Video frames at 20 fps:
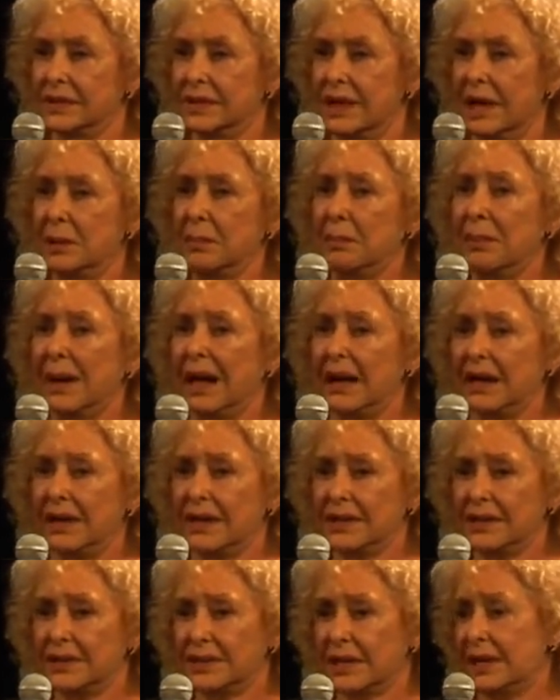and
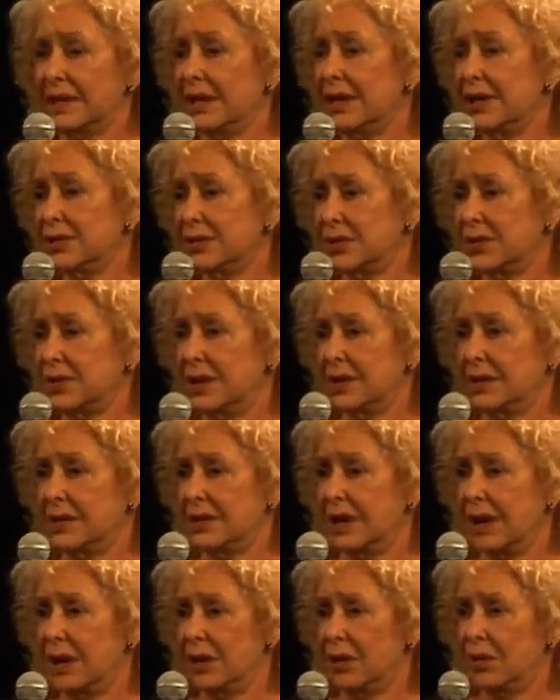ballast and history,
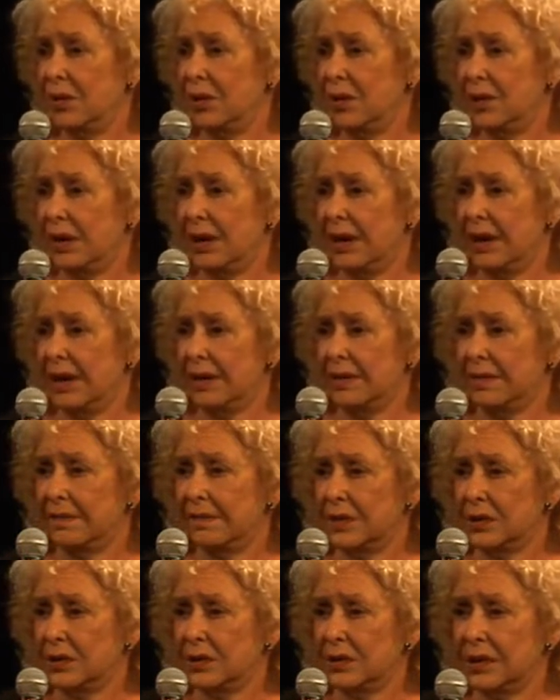how I
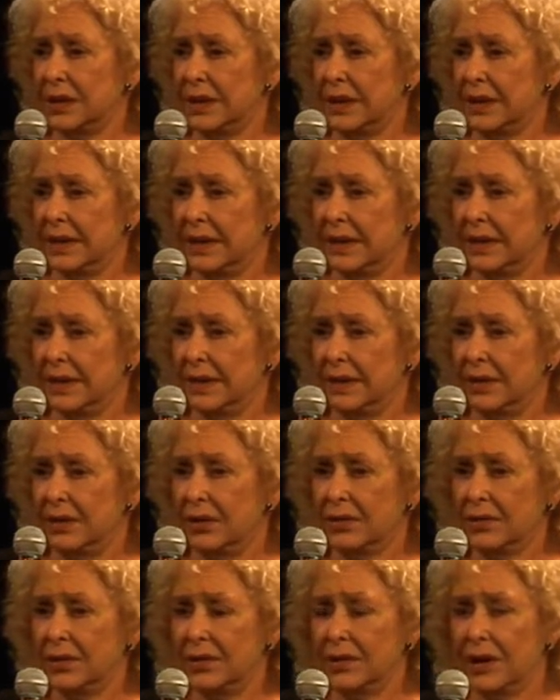felt,
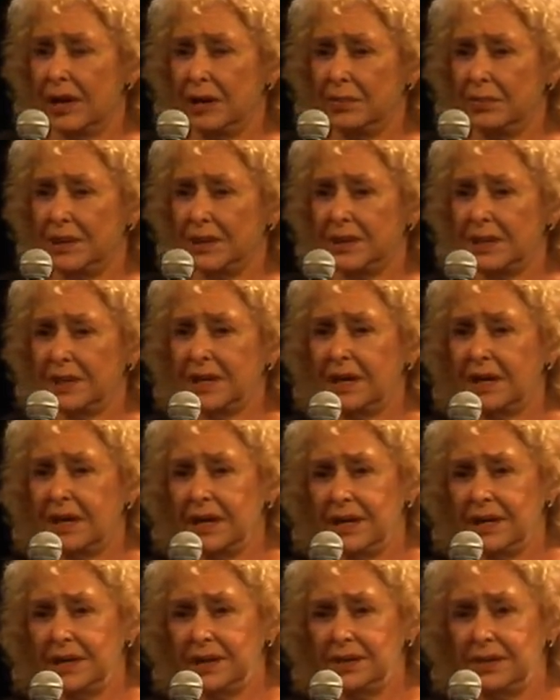although it had been
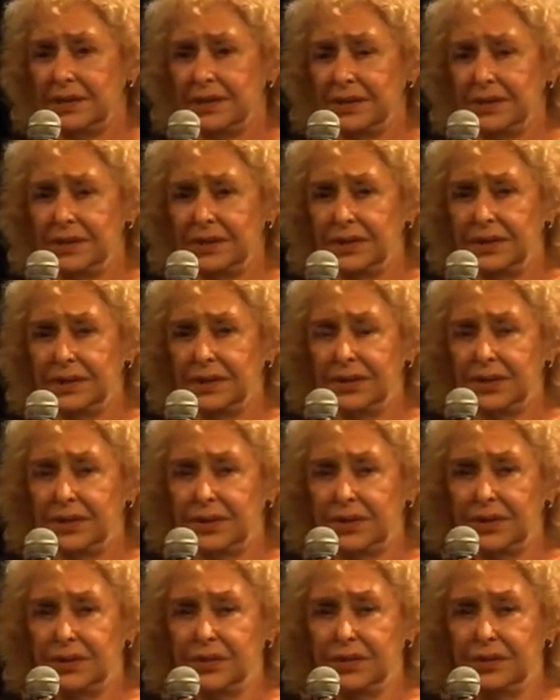denied
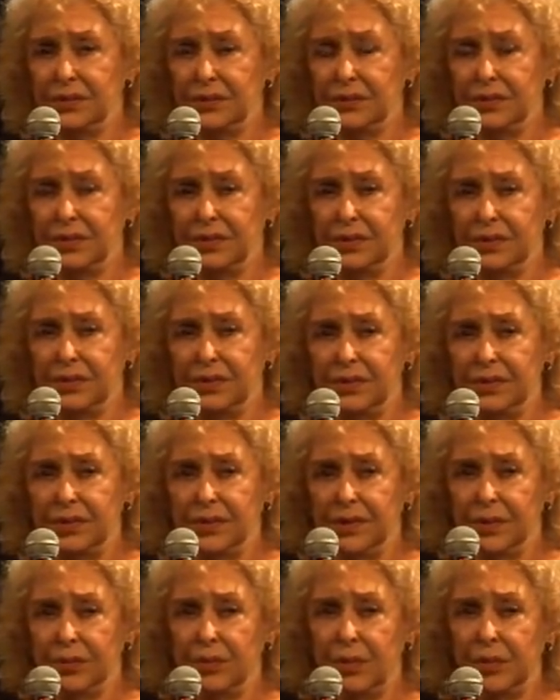to
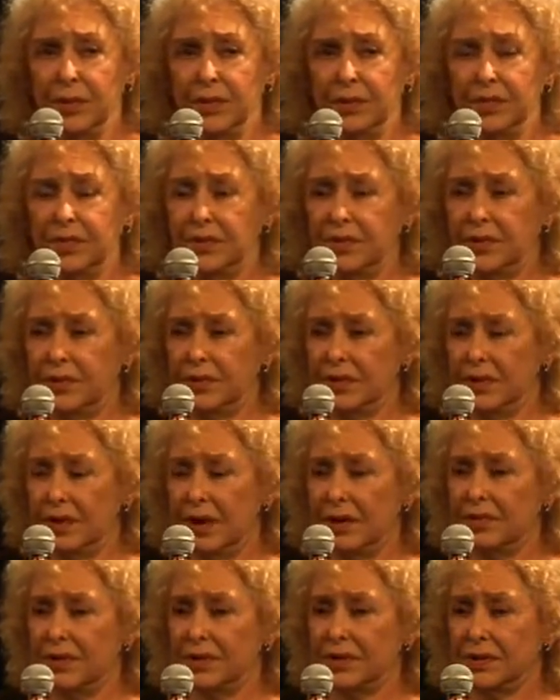women for
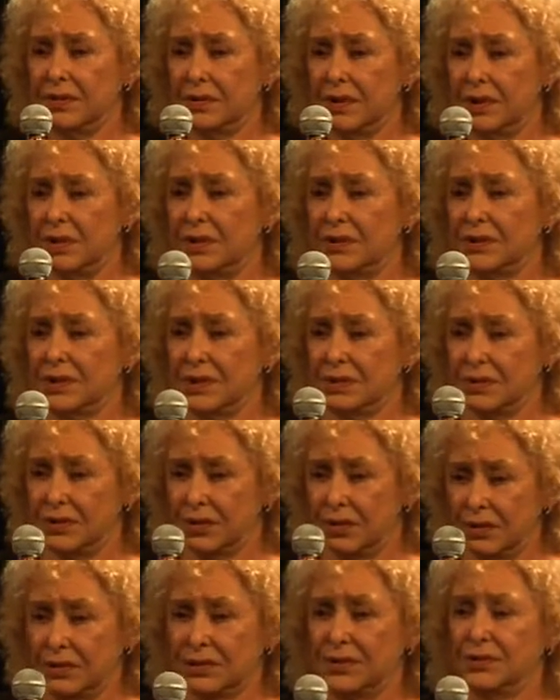hundreds of years and
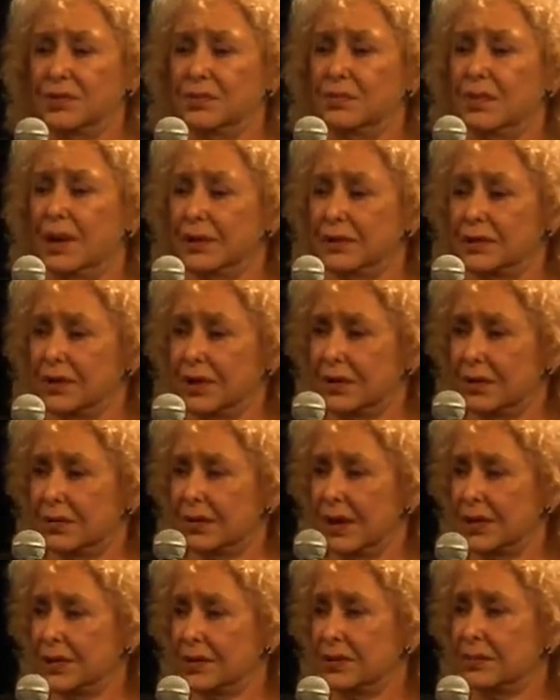also to my
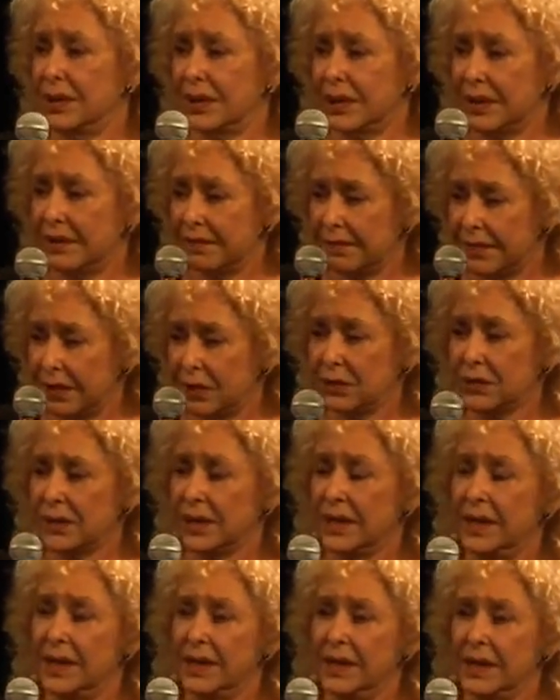generation, but I felt
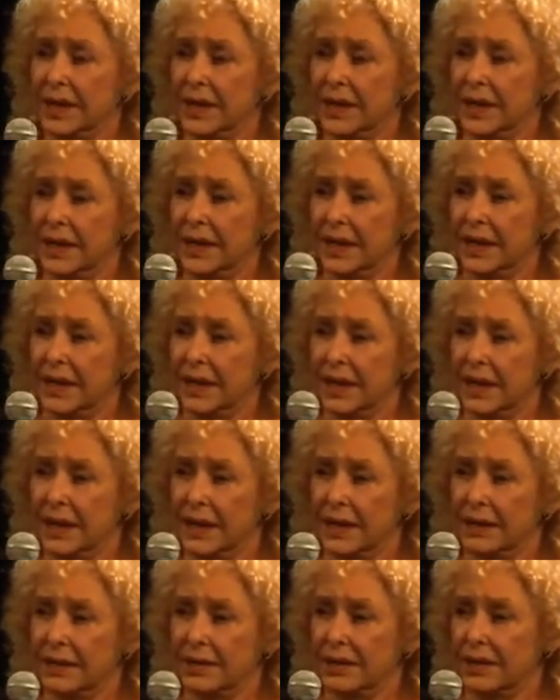
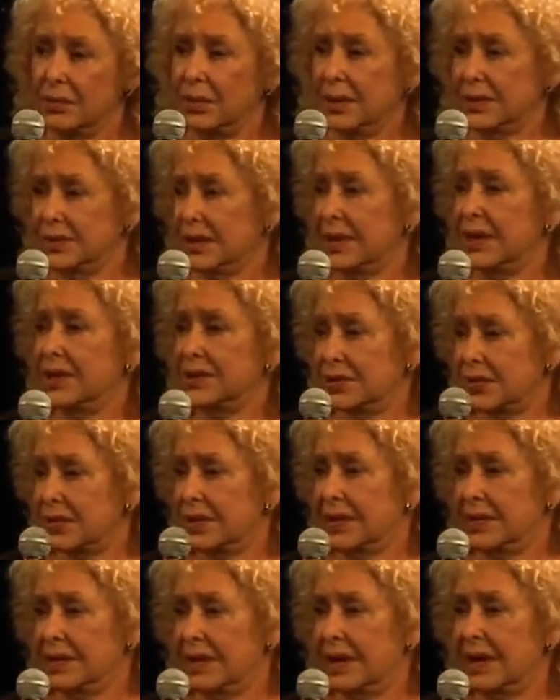there was a
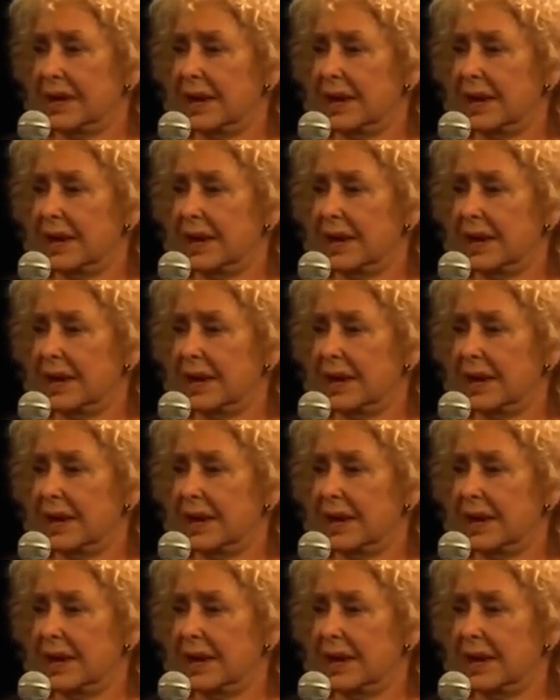history that I